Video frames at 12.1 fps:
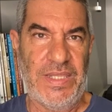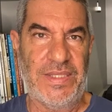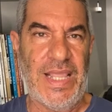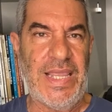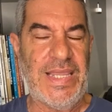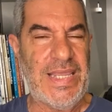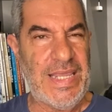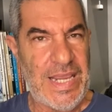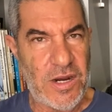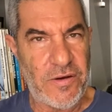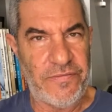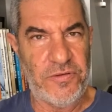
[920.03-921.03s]
Take
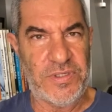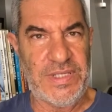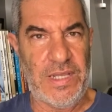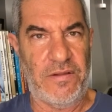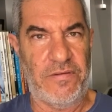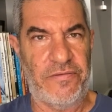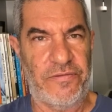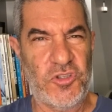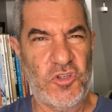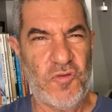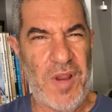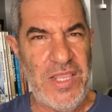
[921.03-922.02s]
care of yourself.
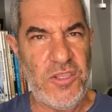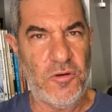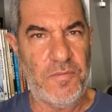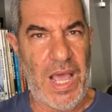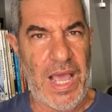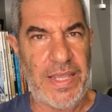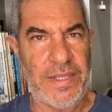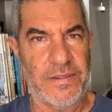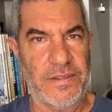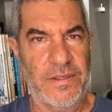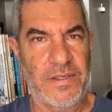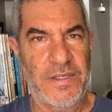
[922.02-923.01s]
Train your
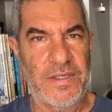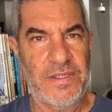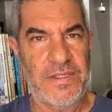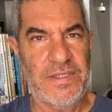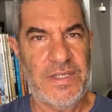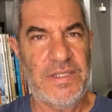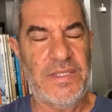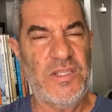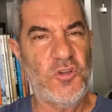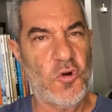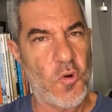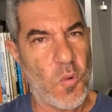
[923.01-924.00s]
mind. Sit
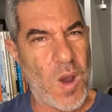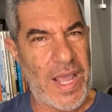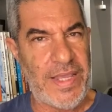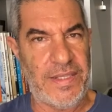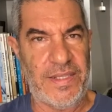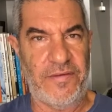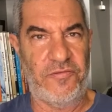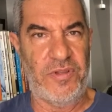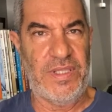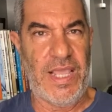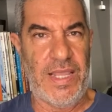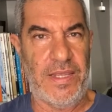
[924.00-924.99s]
in quiet every
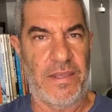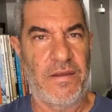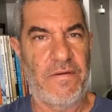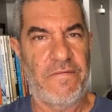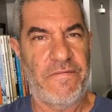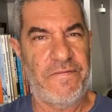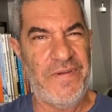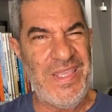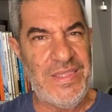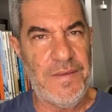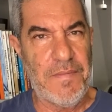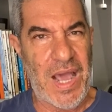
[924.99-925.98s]
day.
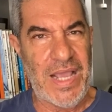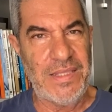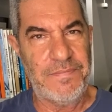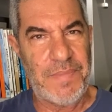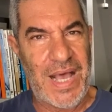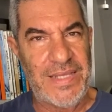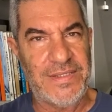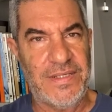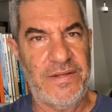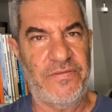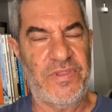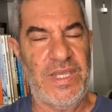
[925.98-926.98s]
Feed the mind
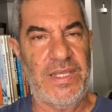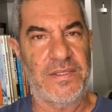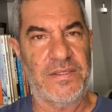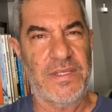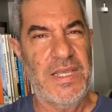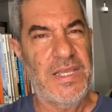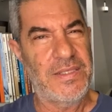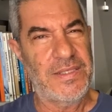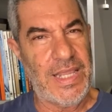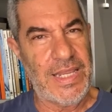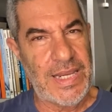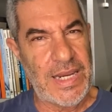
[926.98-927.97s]
positive things.
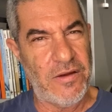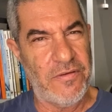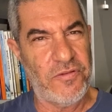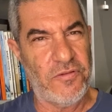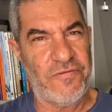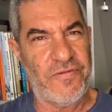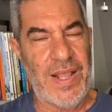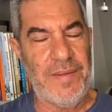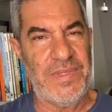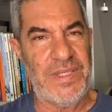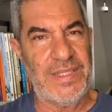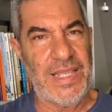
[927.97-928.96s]
Take care of your
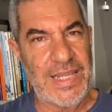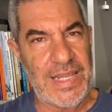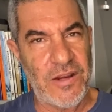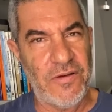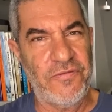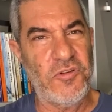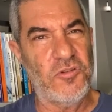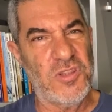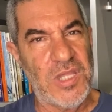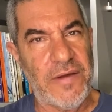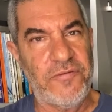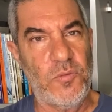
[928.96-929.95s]
family. Take care of your
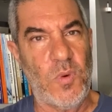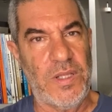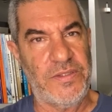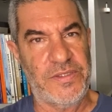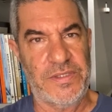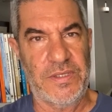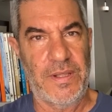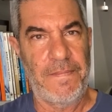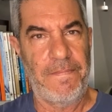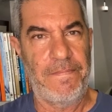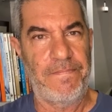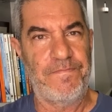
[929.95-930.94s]
loved ones.
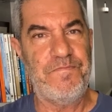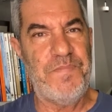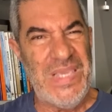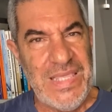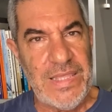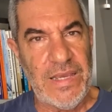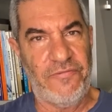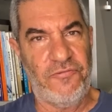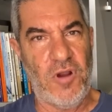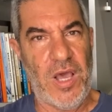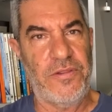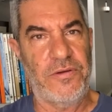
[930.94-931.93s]
Be there
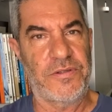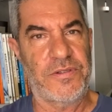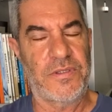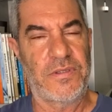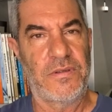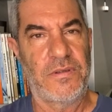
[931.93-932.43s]
for others.